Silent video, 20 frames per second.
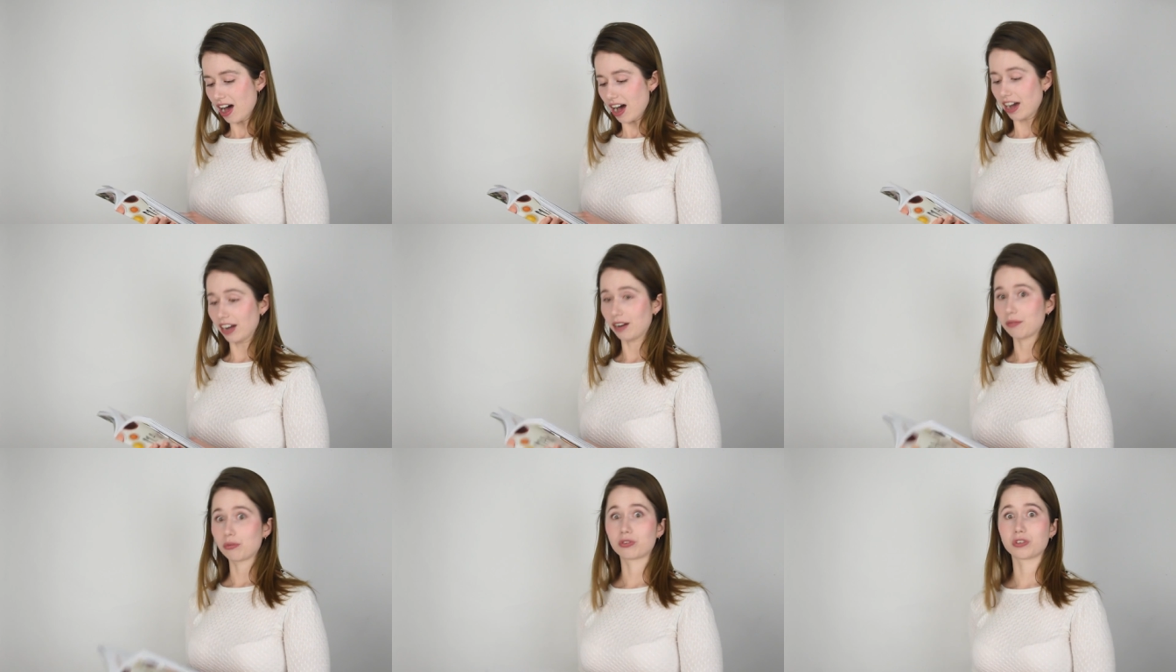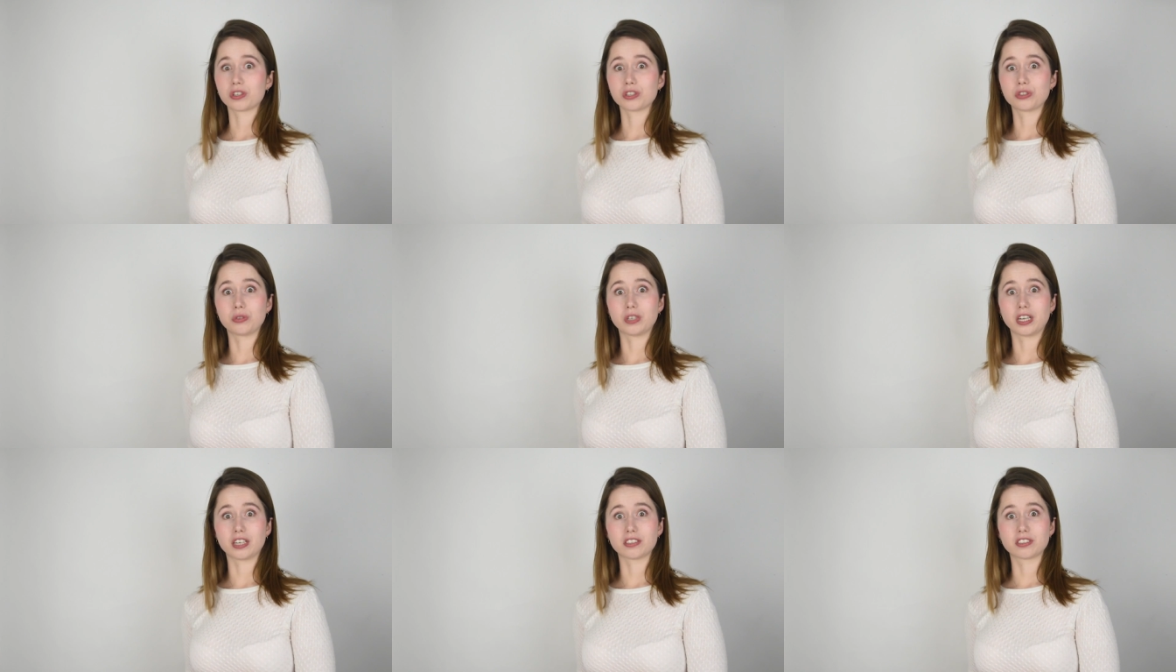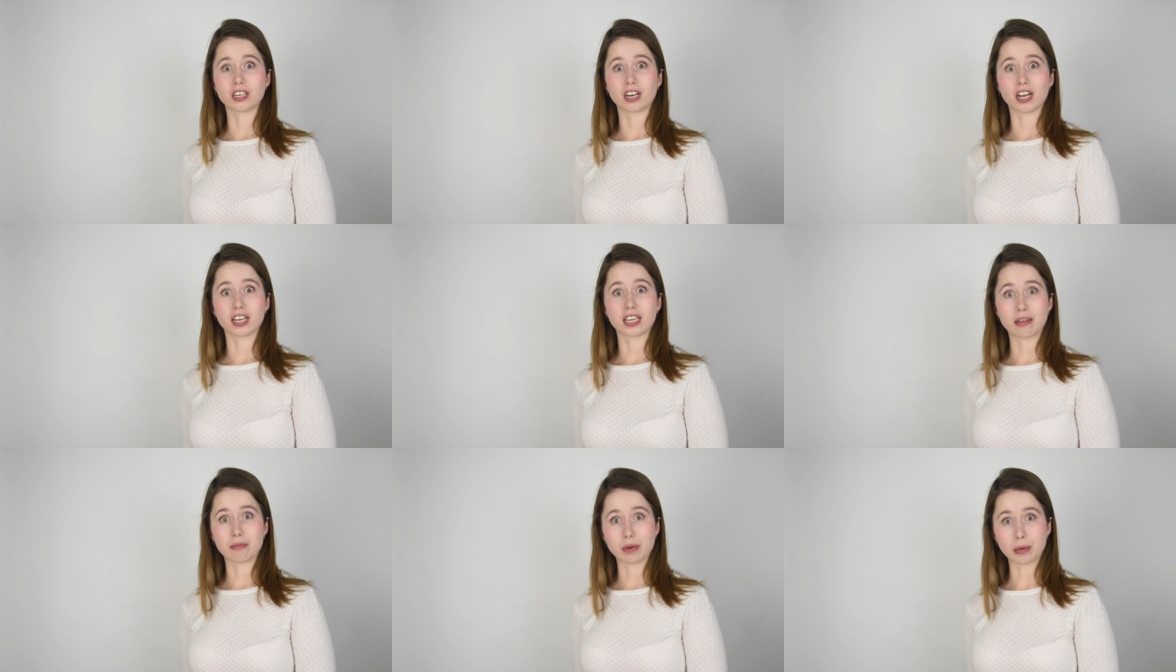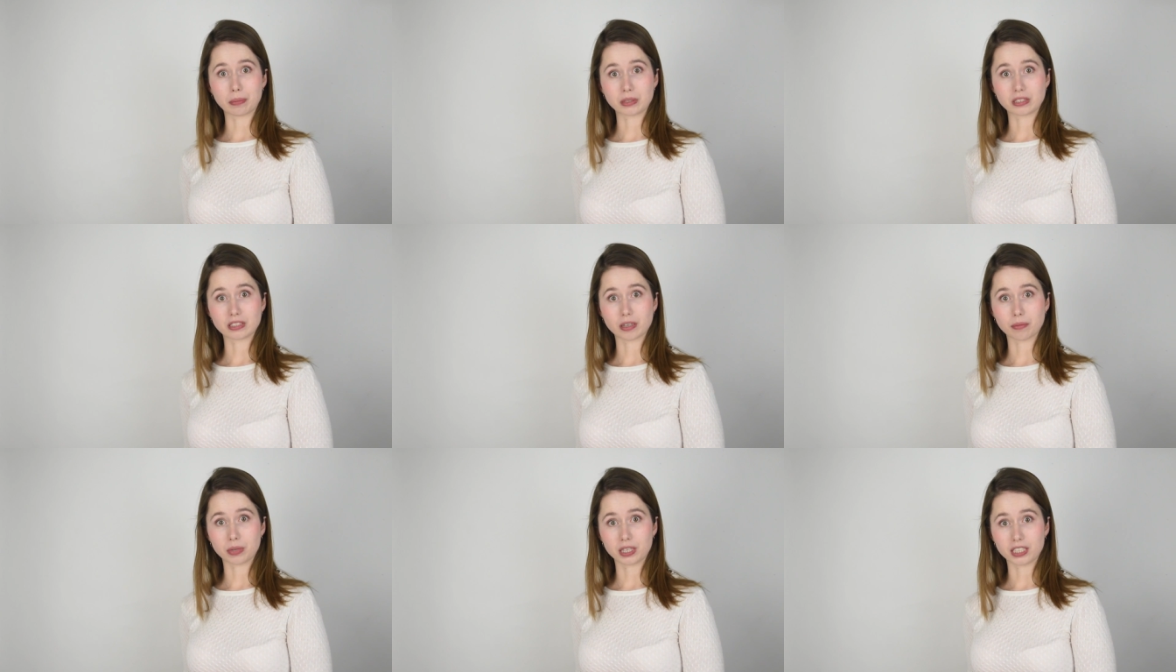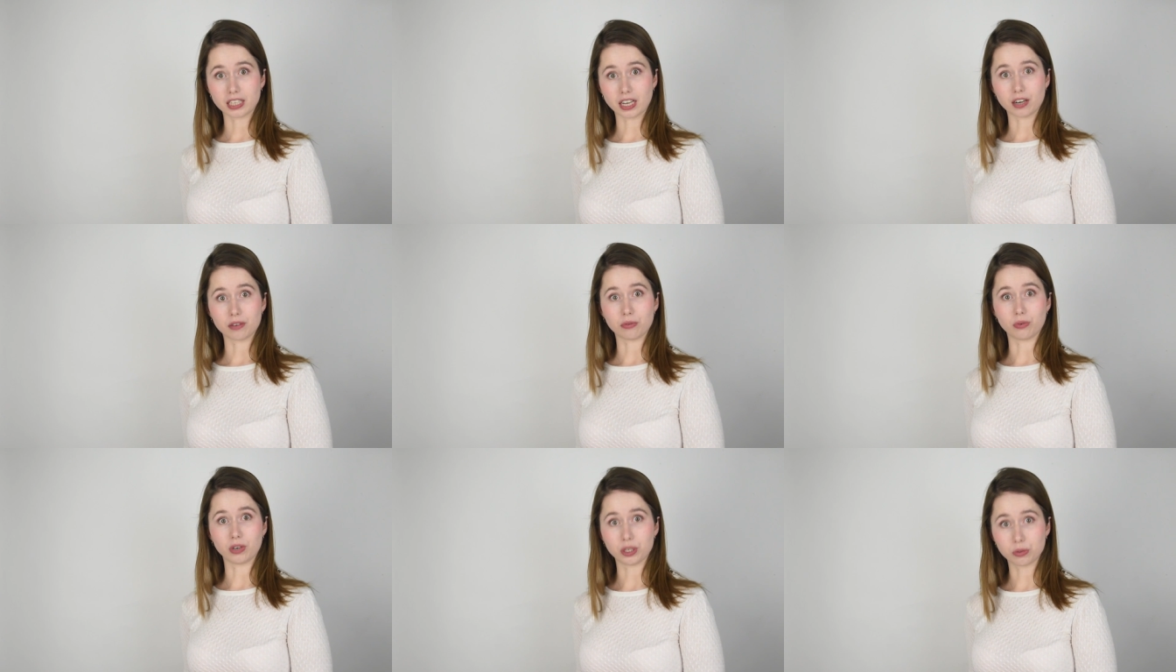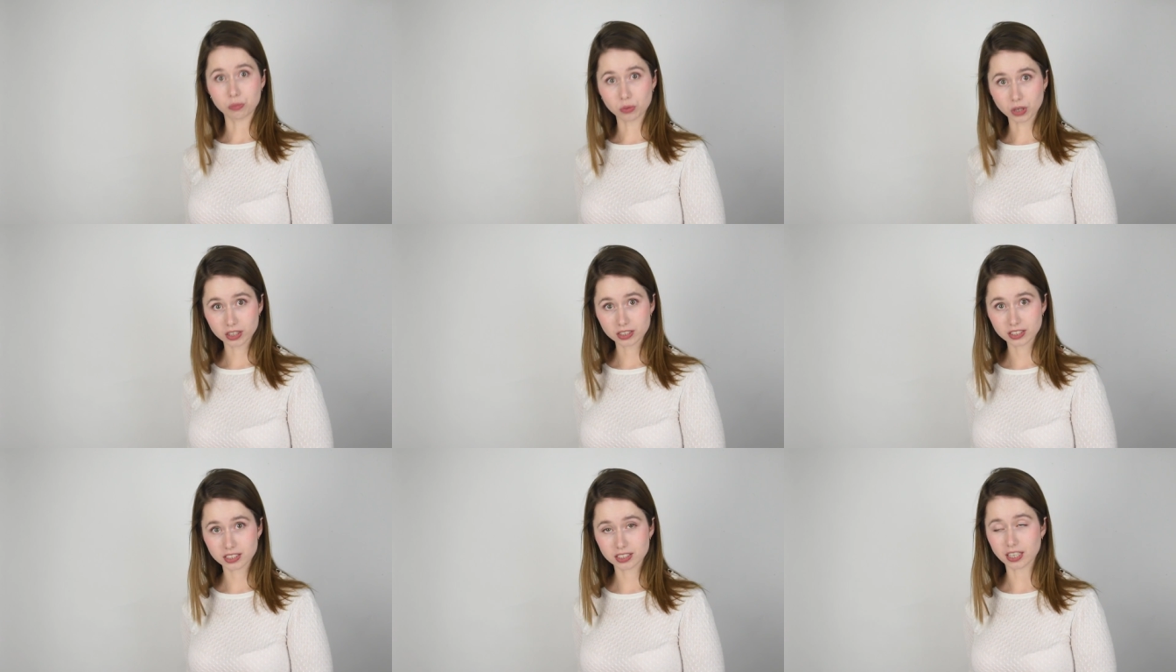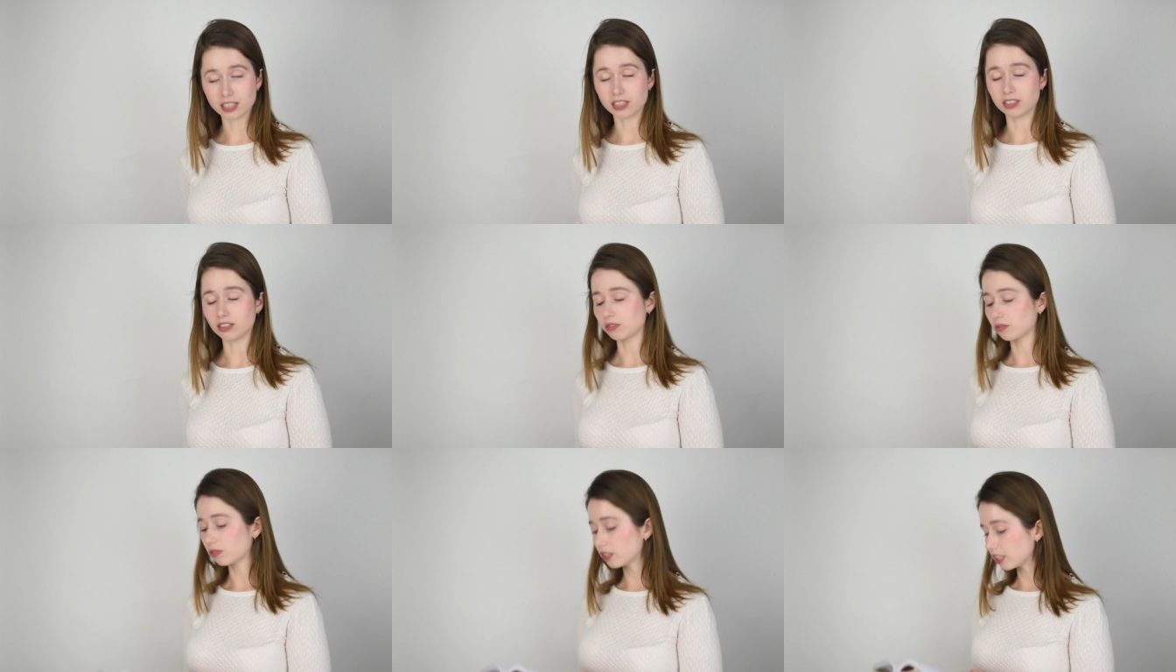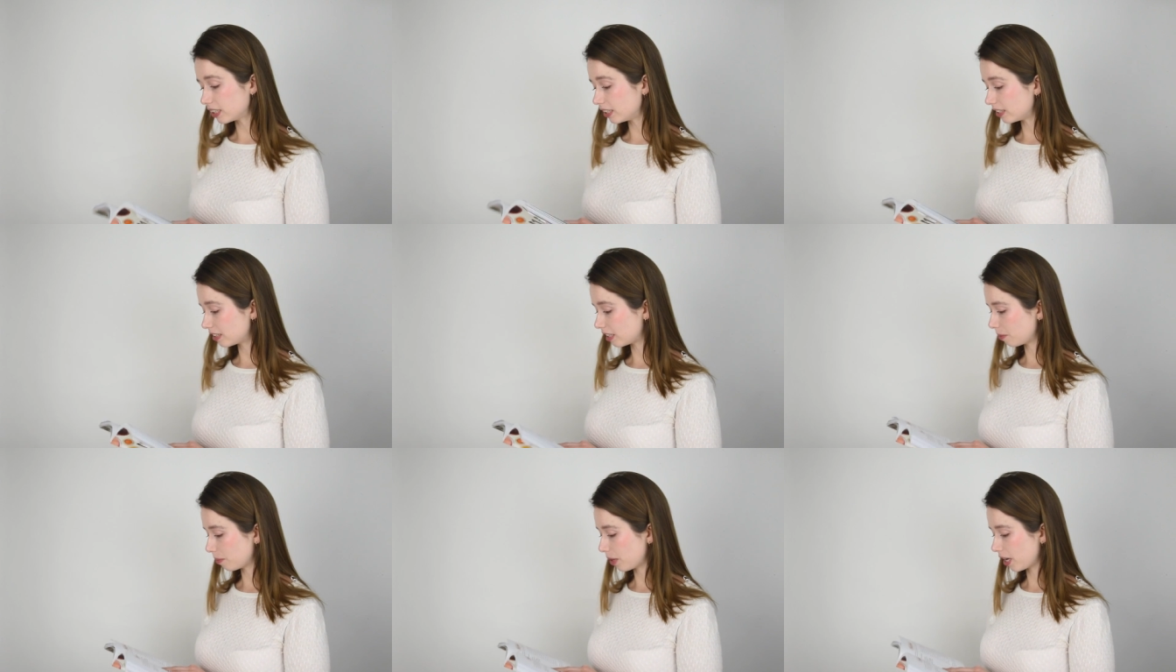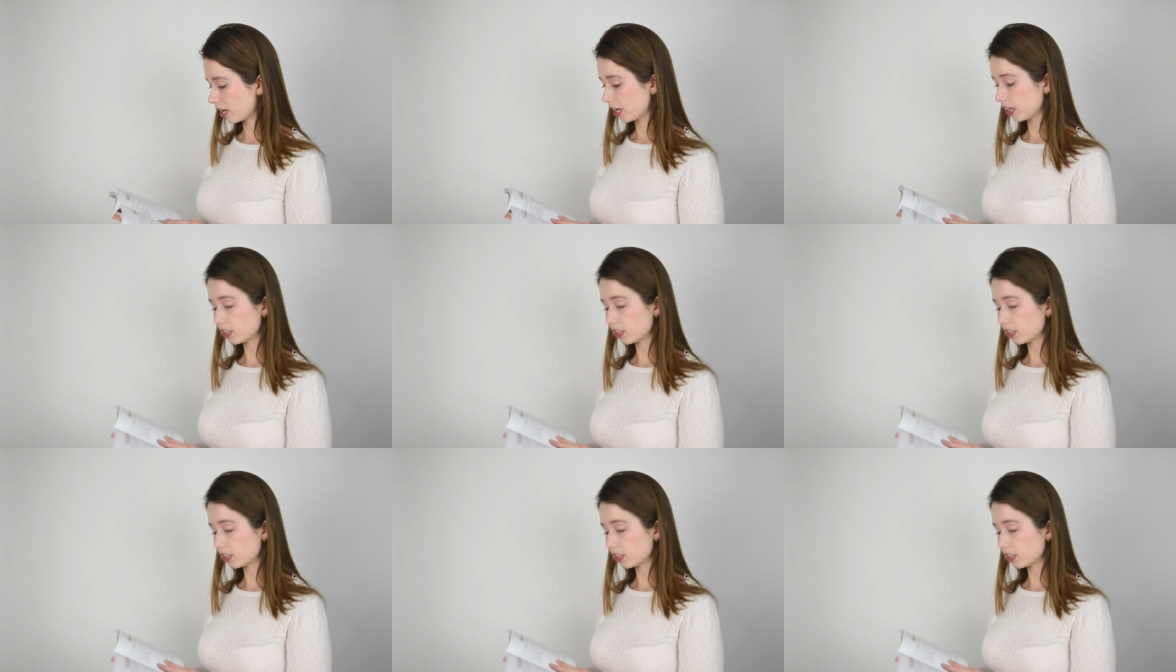I am thrilled to announce that I came up with something that really works and is really easy to make.